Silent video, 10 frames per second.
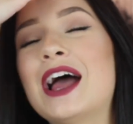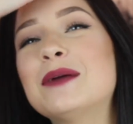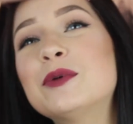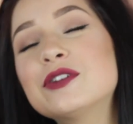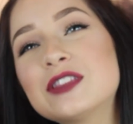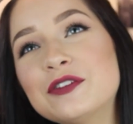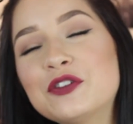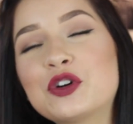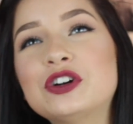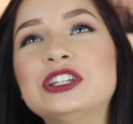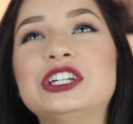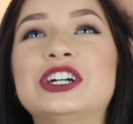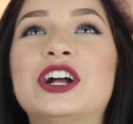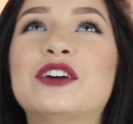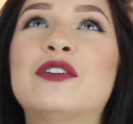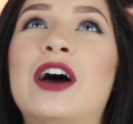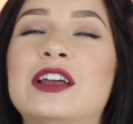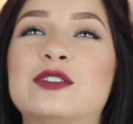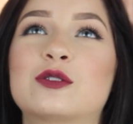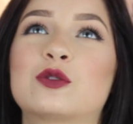My most difficult year of
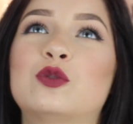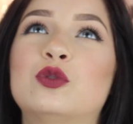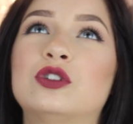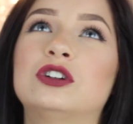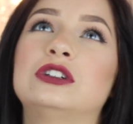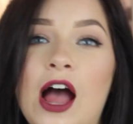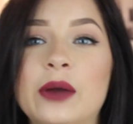high school school.